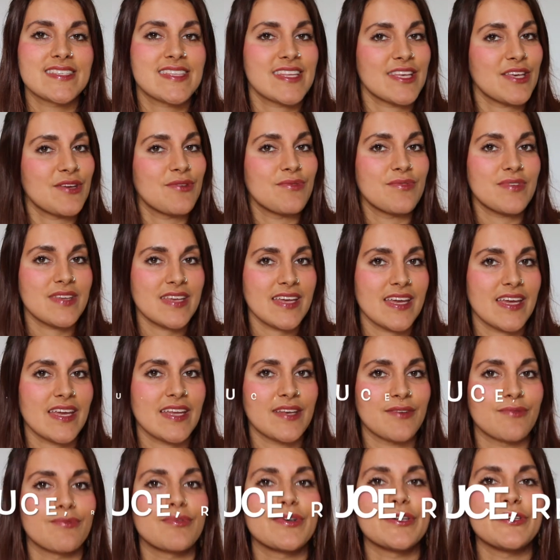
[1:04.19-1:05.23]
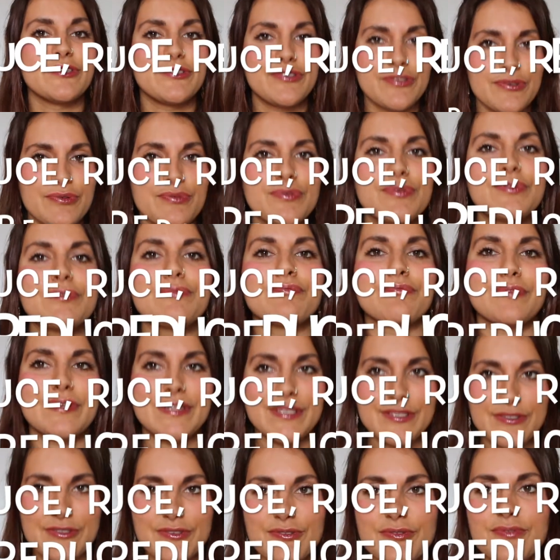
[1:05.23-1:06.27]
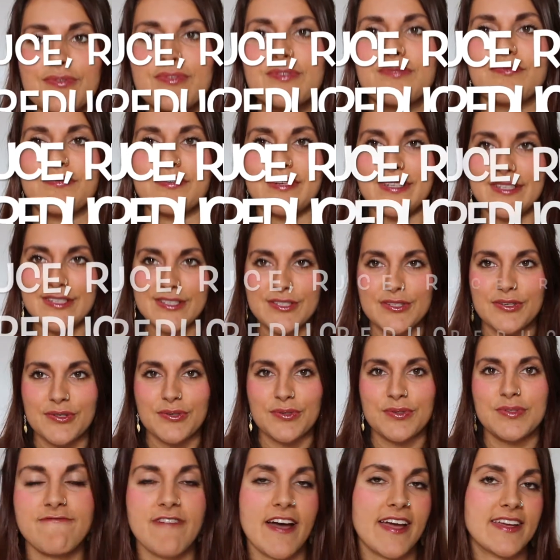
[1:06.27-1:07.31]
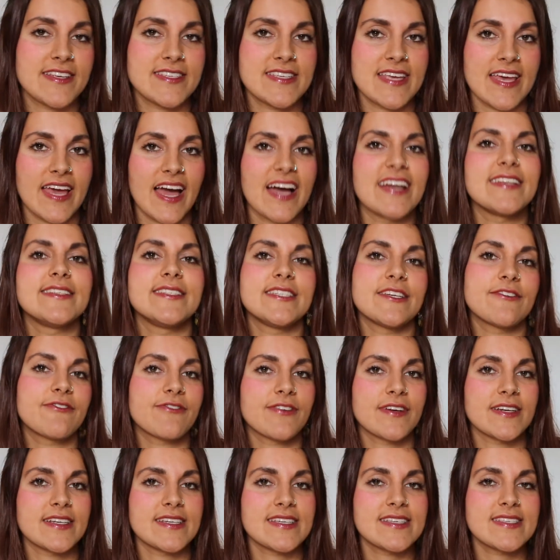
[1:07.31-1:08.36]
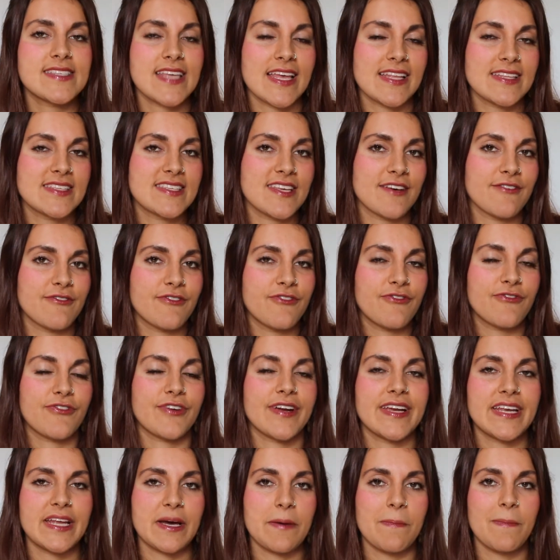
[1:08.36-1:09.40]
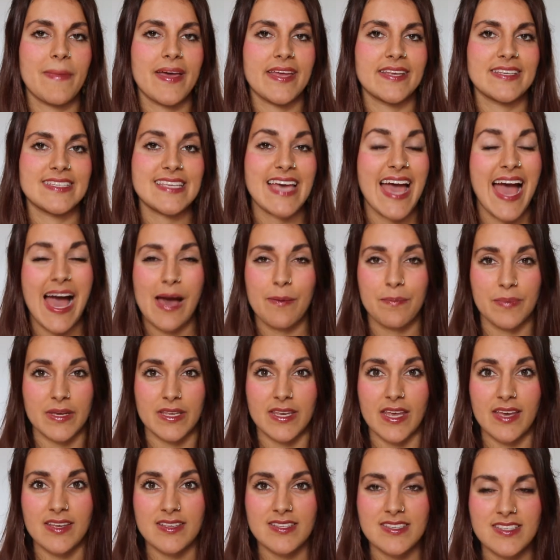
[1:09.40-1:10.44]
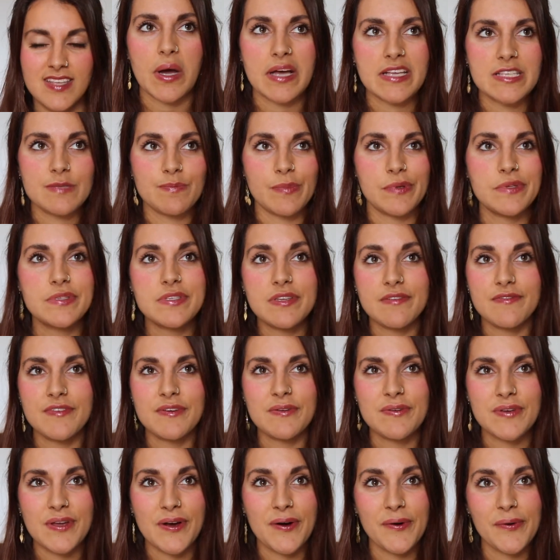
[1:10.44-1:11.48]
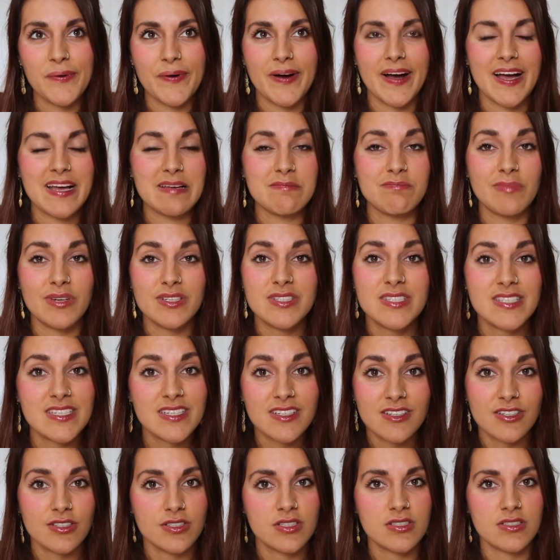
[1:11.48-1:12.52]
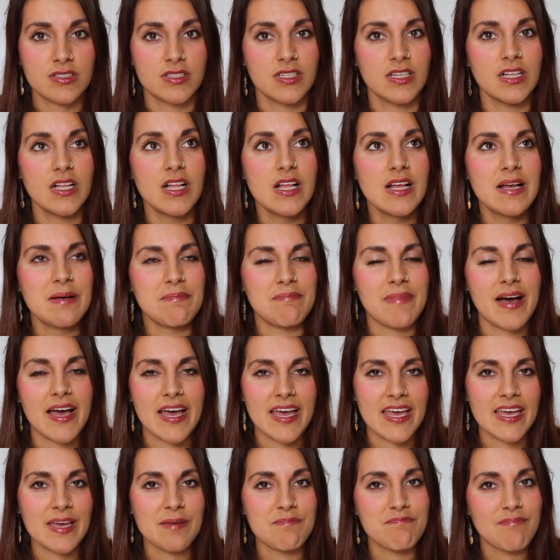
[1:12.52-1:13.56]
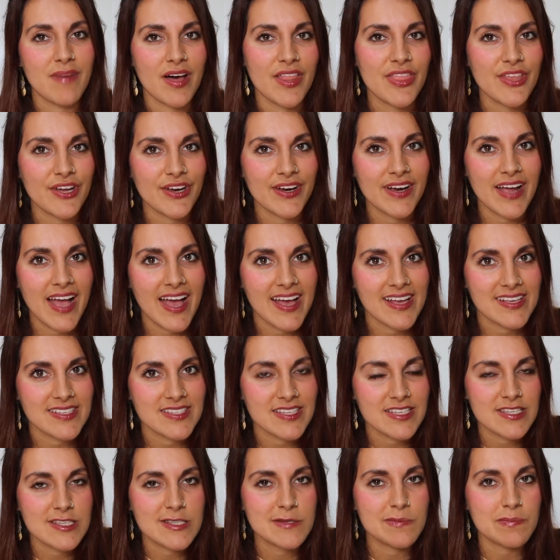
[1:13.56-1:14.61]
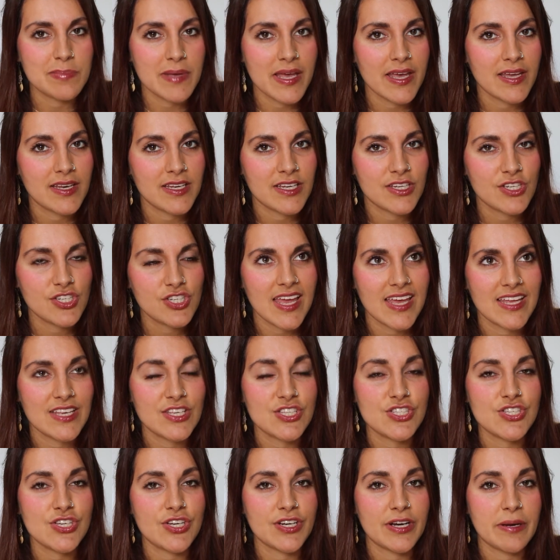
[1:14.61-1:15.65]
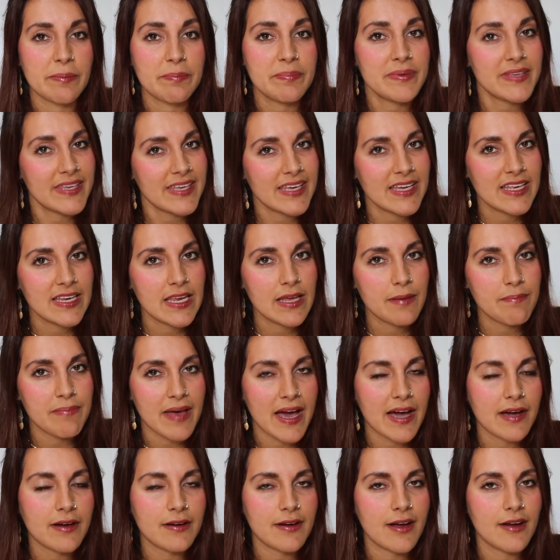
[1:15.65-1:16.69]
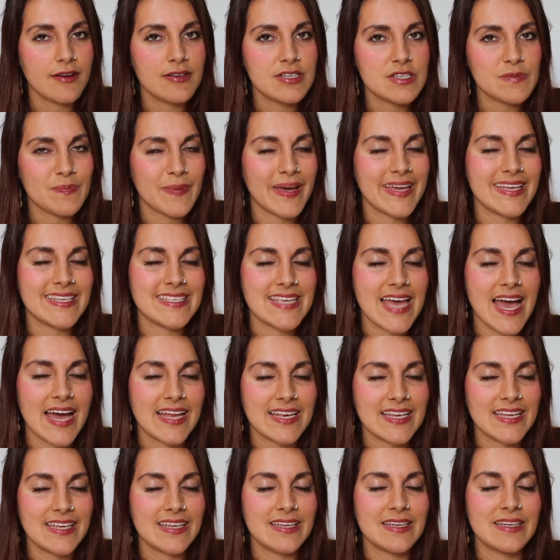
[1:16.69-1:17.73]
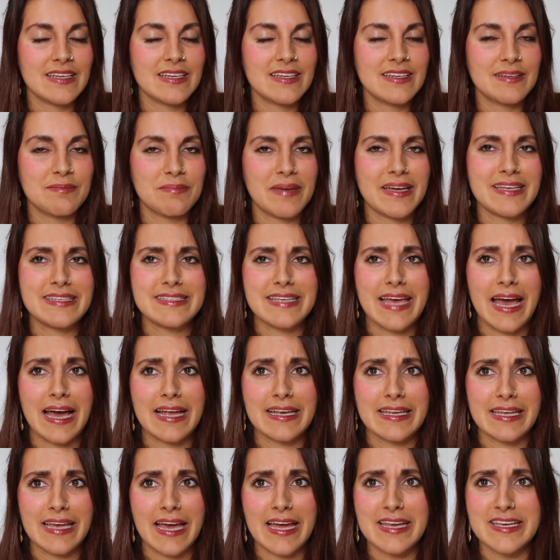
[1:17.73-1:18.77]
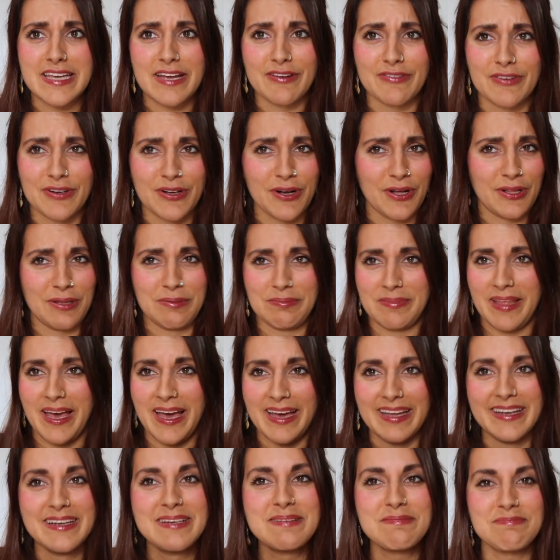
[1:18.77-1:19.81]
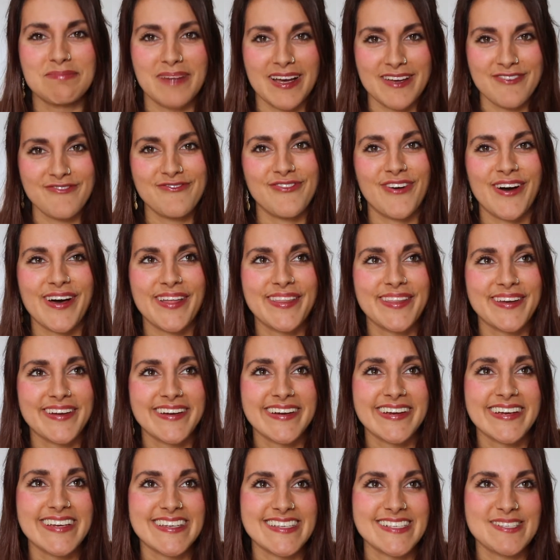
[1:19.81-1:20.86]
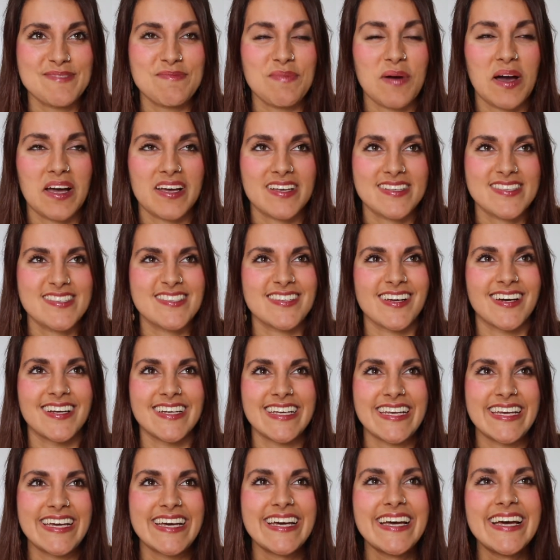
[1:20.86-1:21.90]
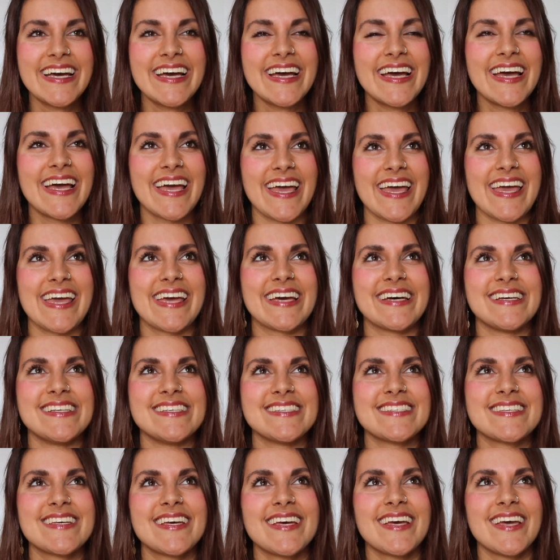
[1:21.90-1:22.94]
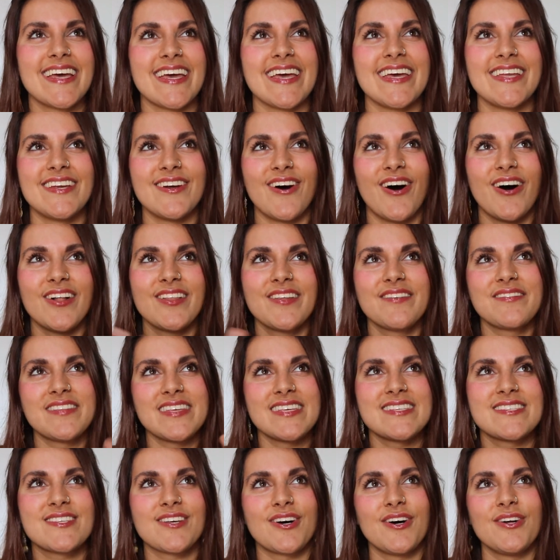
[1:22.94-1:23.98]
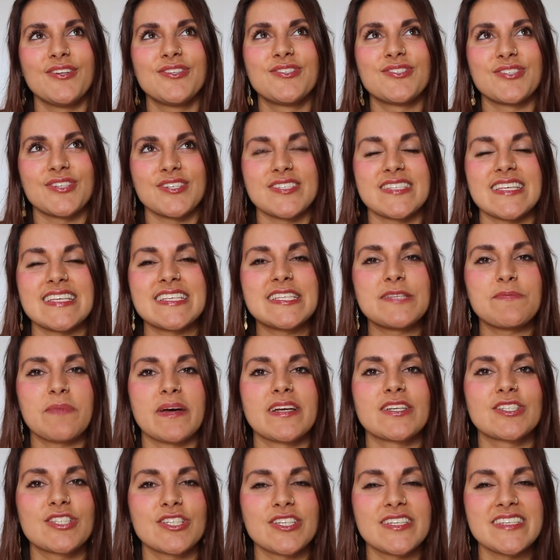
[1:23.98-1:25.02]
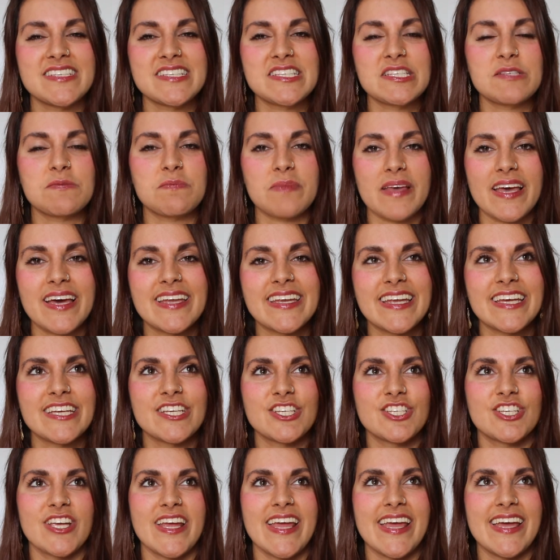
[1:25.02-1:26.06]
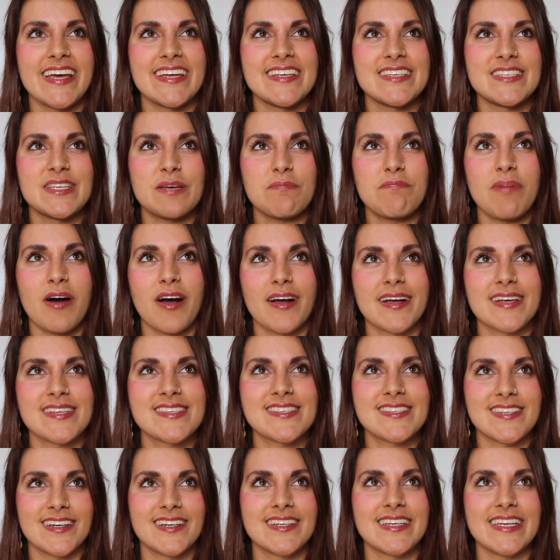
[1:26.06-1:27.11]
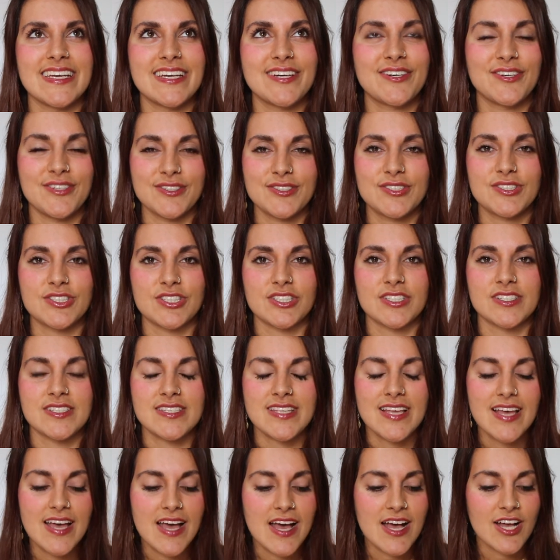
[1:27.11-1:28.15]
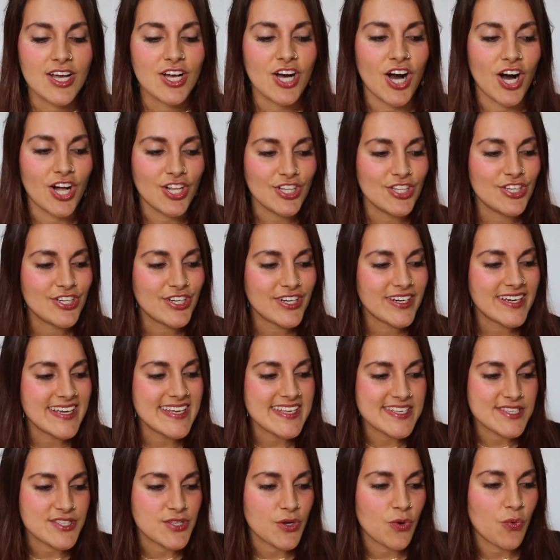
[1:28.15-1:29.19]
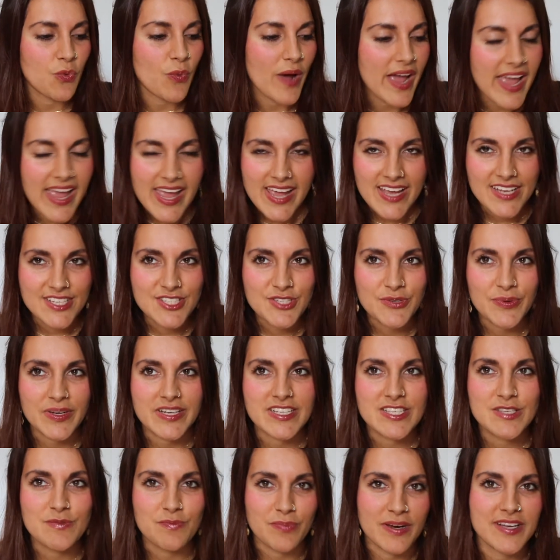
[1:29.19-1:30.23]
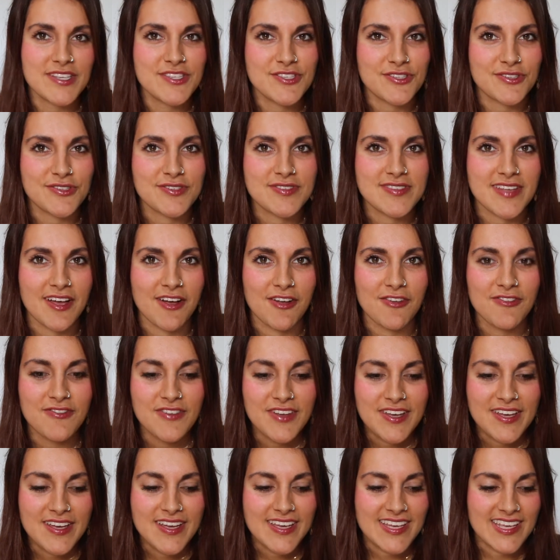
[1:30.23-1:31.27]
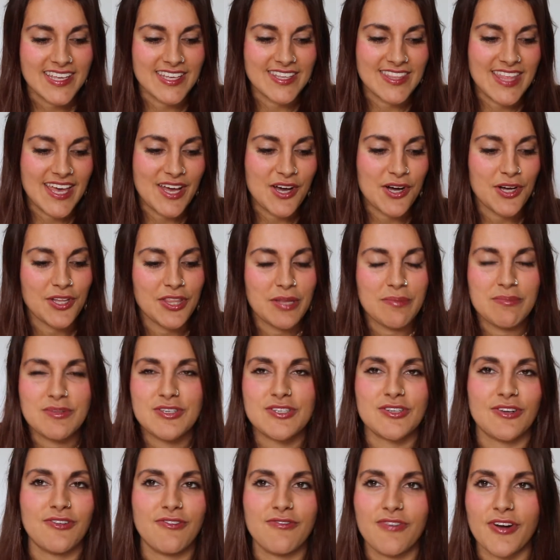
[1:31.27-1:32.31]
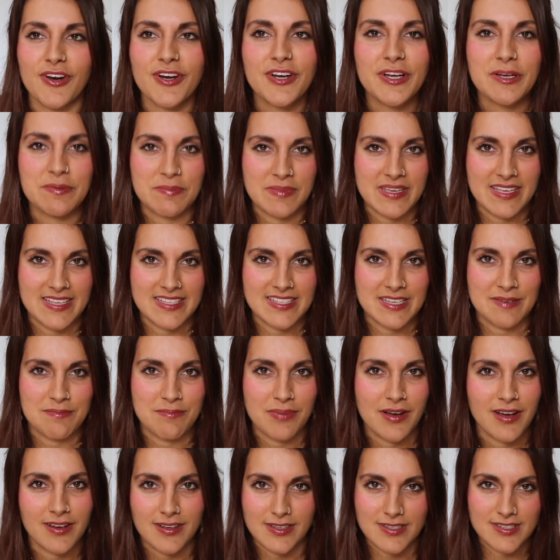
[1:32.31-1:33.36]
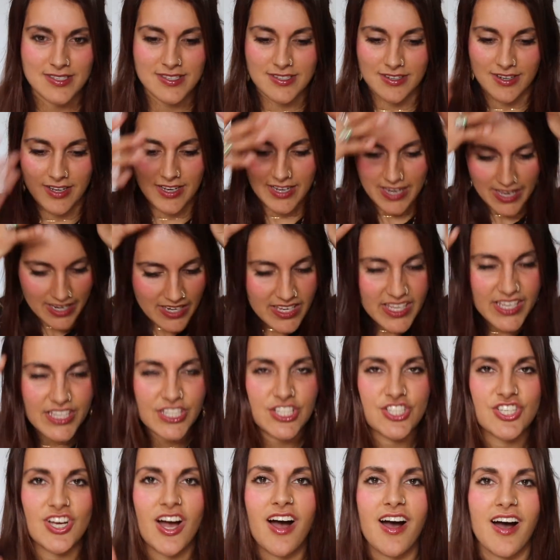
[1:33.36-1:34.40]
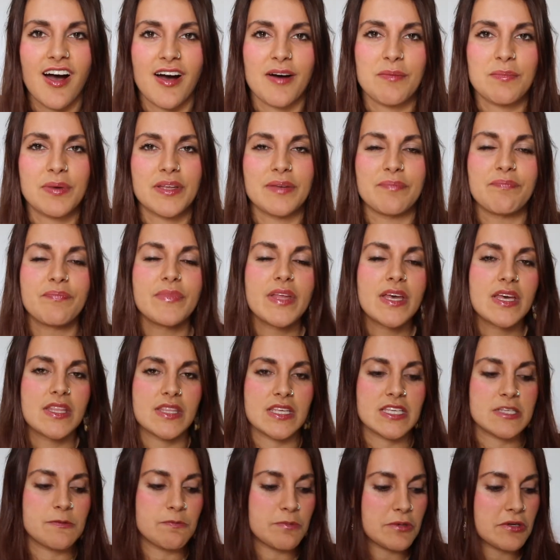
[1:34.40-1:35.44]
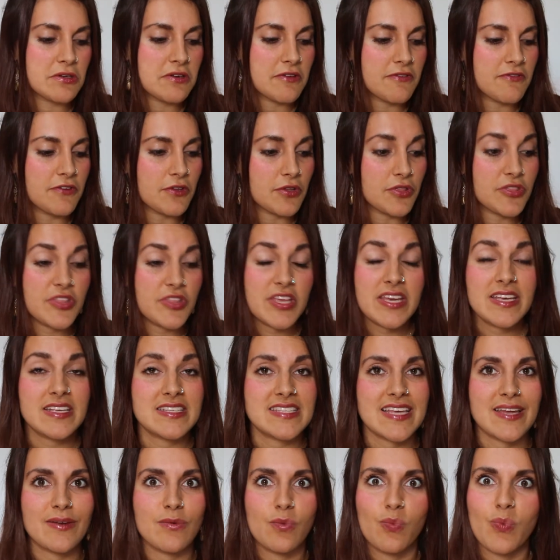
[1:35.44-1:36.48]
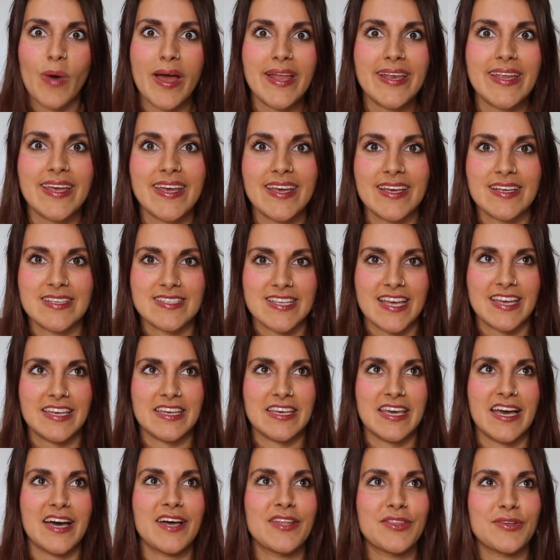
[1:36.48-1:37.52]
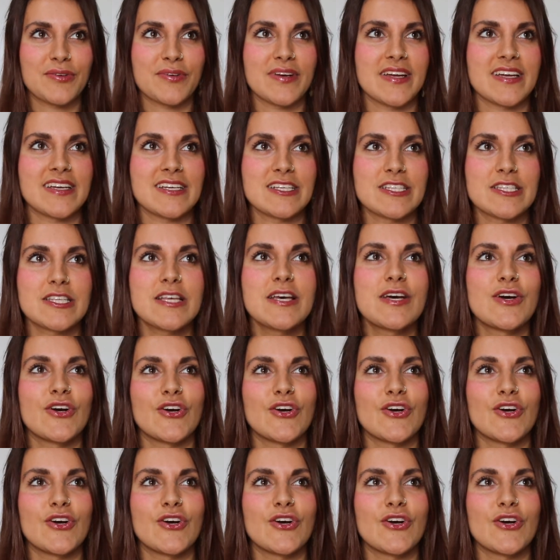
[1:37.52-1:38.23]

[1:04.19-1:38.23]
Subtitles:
that you need, reduce, finding a different sense of freedom and happiness. As most of you know, I'm multicultural. My mother has Spanish and European background. My daddy, I never call him that. My father is Pakistani, and in all of these cultures, especially Spanish and Pakistani cultures, color is the way to express yourself. They call them shalwar kameez in Pakistan and hijab and these beautiful things at weddings, at gatherings.